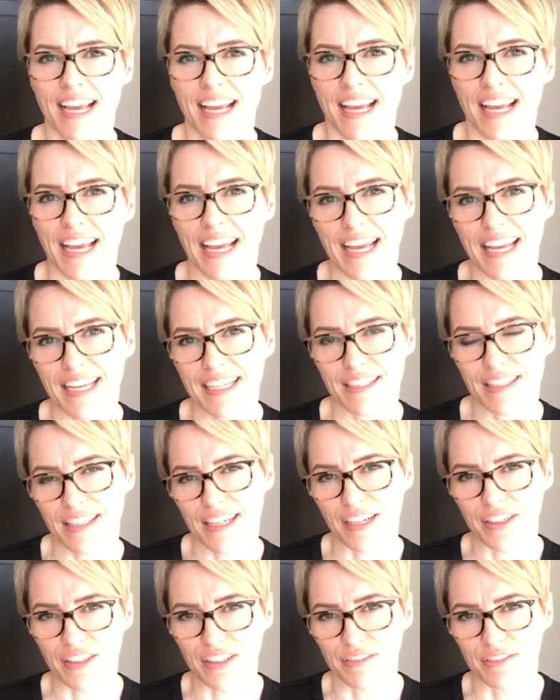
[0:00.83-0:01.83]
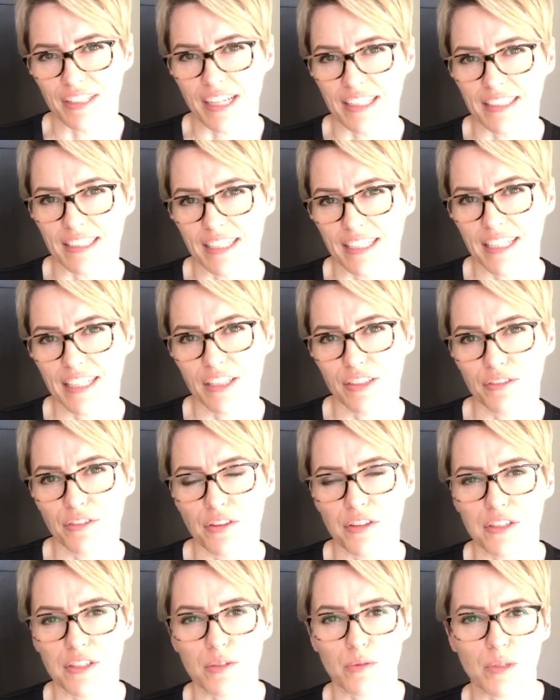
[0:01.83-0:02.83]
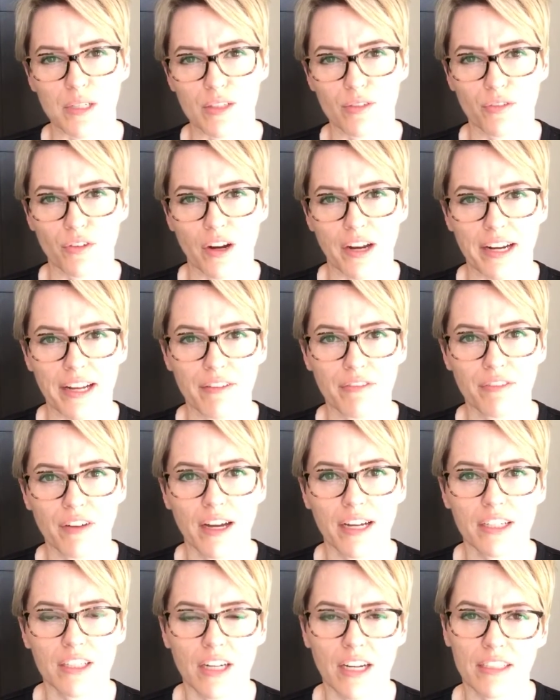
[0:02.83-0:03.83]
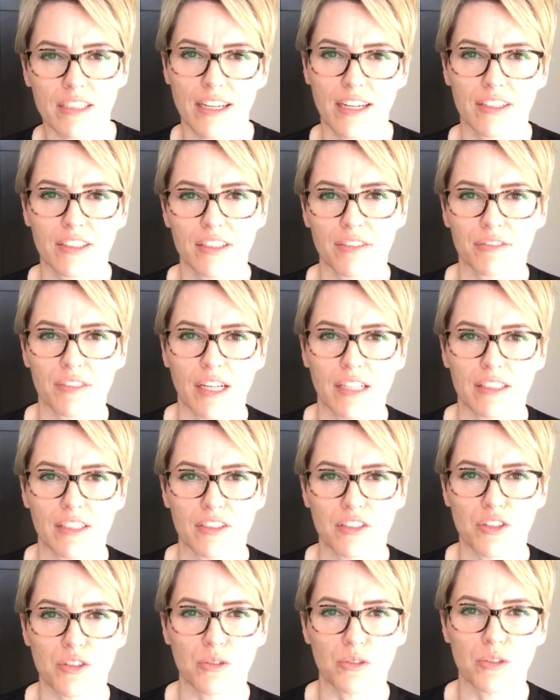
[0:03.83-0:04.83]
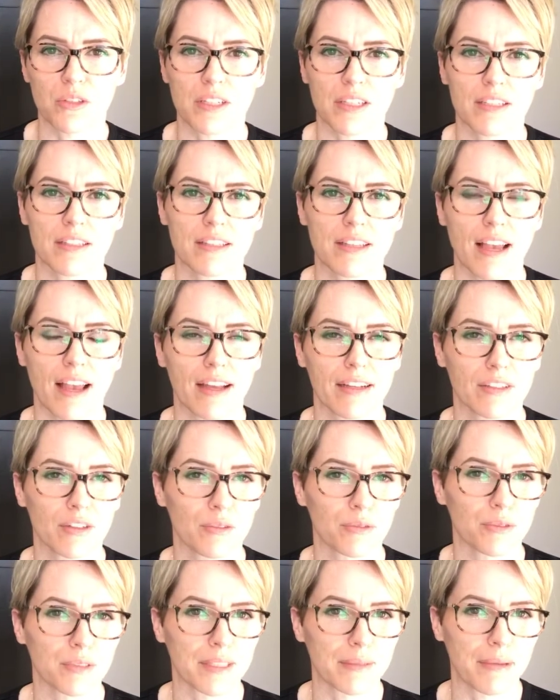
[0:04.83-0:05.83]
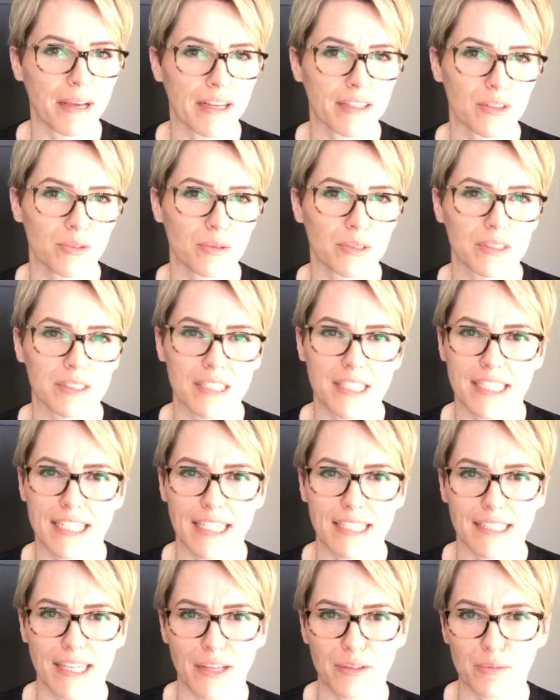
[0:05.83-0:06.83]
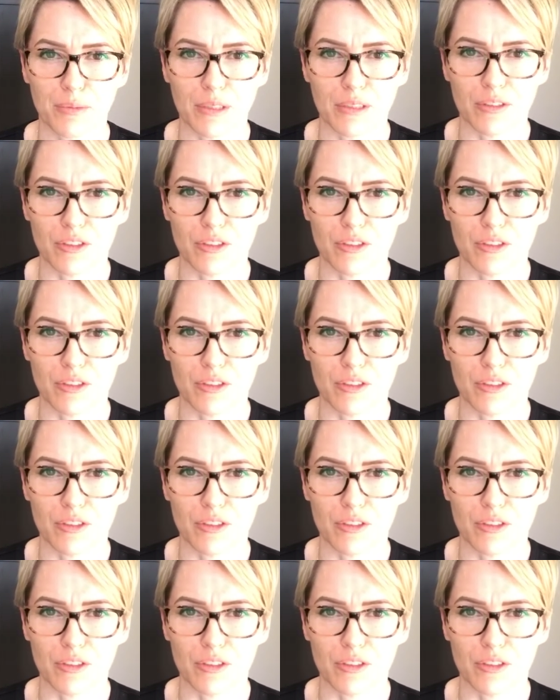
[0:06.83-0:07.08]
Hey, it's Karri Flatla here for this week's Friday Fire at Karri Flatla & Associates and Remax Real Estate Lethbridge.